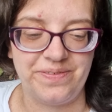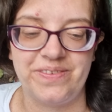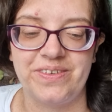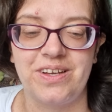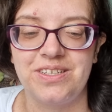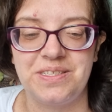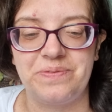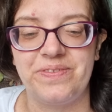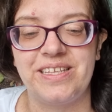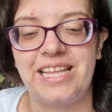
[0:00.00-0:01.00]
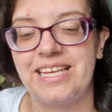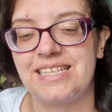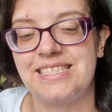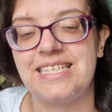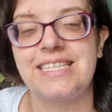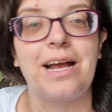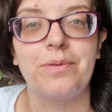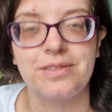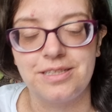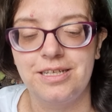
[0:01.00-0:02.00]
forgotten something like a tea
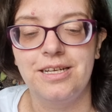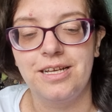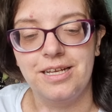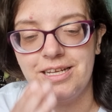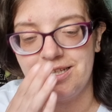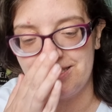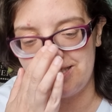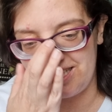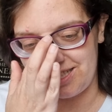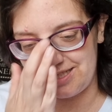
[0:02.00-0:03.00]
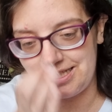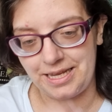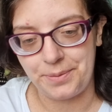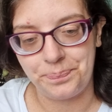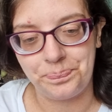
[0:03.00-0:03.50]
towel, so to say.